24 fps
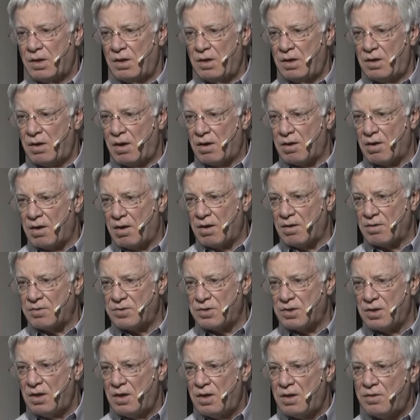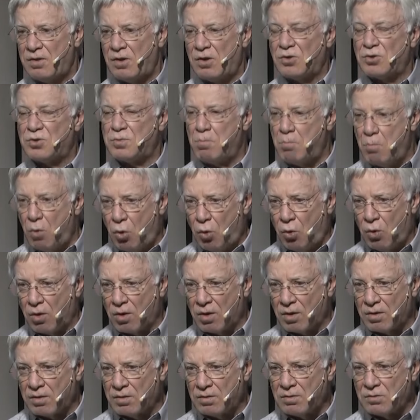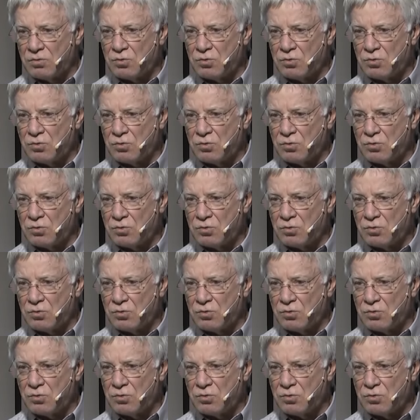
in our hearts. There's more.